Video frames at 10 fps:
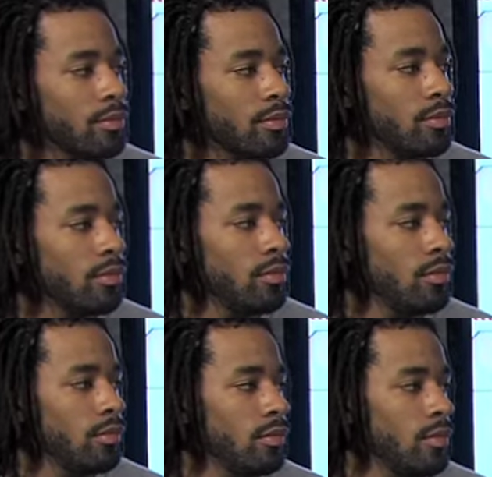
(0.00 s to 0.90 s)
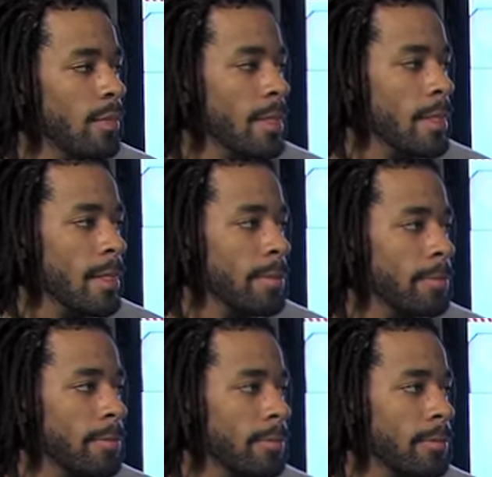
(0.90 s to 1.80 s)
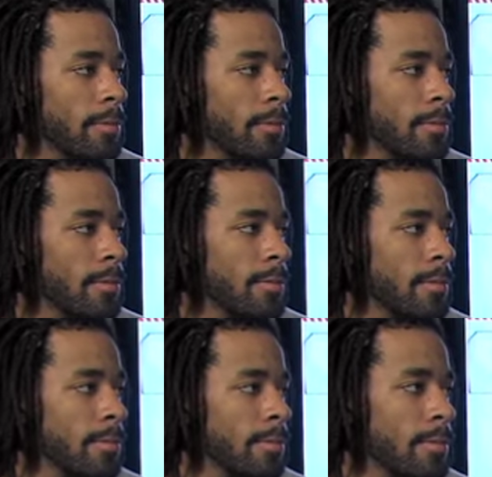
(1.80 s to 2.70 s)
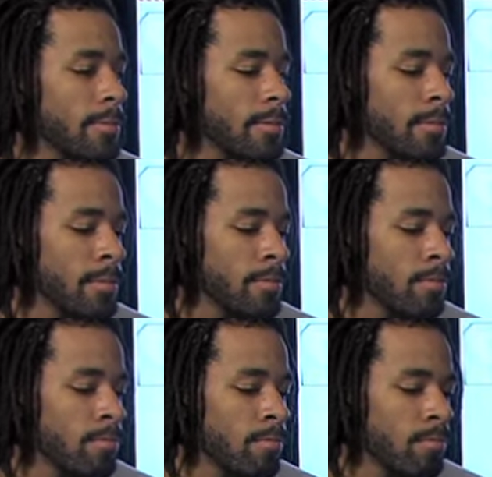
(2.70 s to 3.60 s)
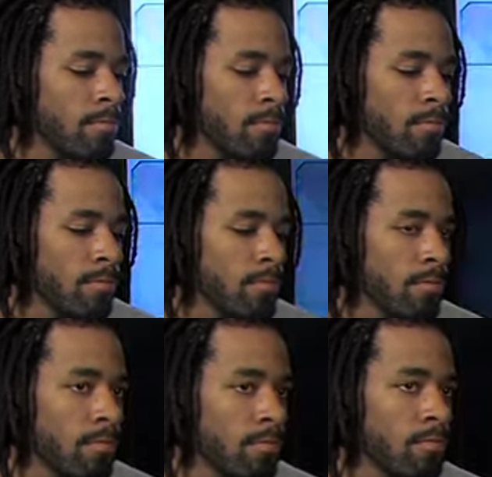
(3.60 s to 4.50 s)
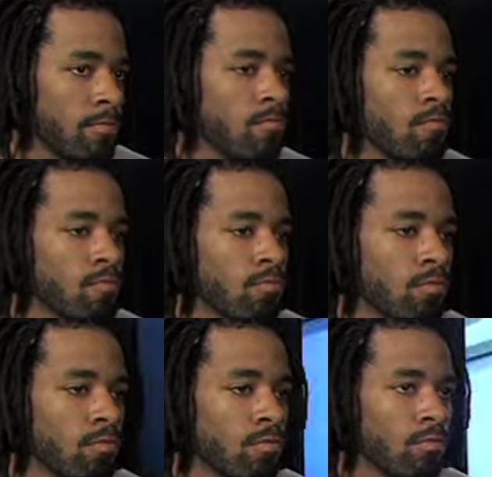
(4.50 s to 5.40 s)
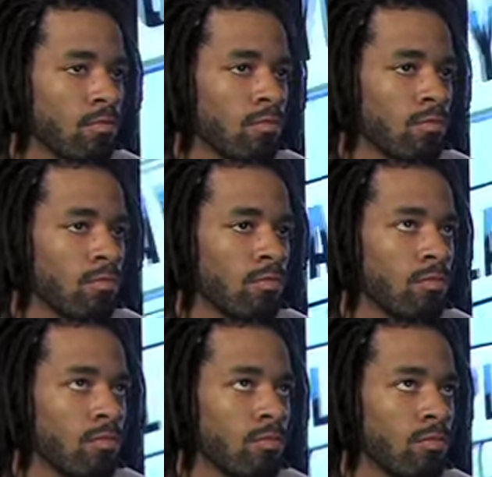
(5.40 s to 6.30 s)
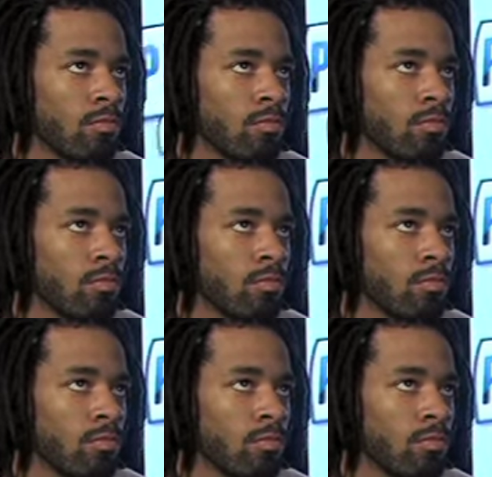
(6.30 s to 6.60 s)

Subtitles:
The person shown says nothing.